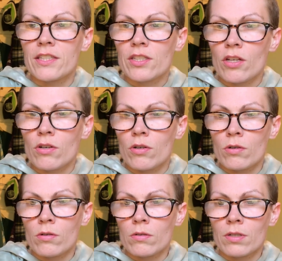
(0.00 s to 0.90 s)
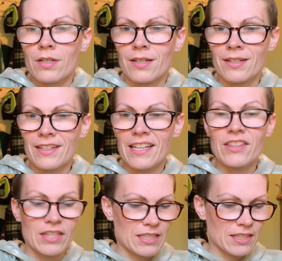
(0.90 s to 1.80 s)
so
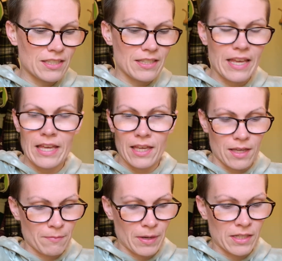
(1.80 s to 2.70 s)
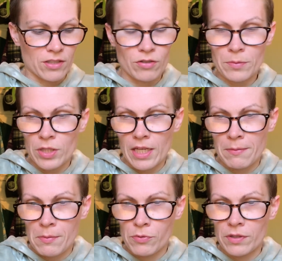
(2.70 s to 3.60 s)
this is my description I
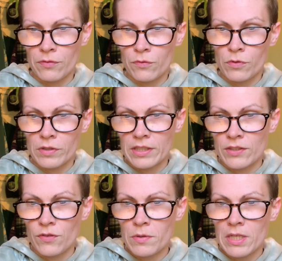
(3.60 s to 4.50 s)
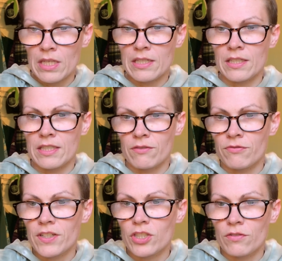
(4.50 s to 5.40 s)
came up with for this viewing is it's a
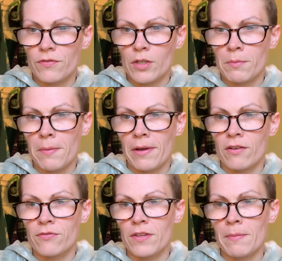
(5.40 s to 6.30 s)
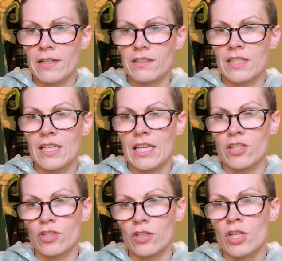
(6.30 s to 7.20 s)
fiction film about a female
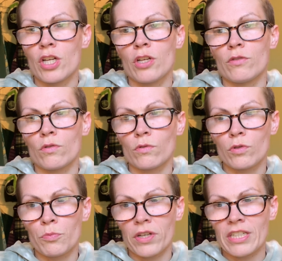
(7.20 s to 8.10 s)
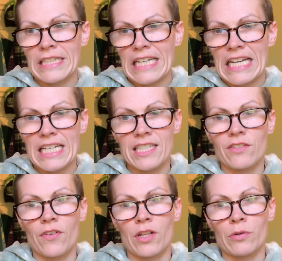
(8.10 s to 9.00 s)
teenager whose older brother dies
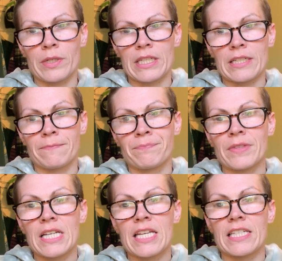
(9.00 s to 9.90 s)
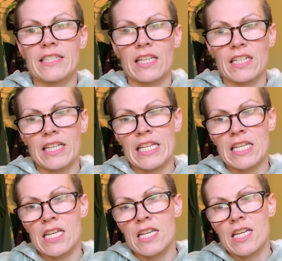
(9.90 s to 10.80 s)
following his sending
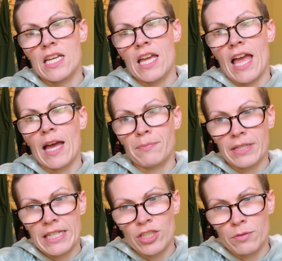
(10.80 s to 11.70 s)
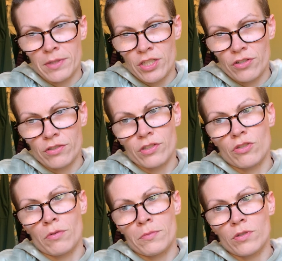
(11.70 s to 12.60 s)
in application materials
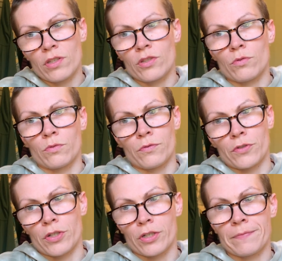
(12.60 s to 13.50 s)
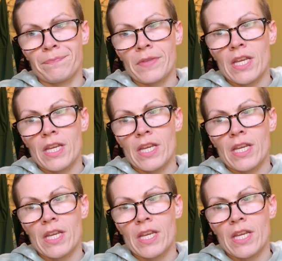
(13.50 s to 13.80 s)
to a music school for her.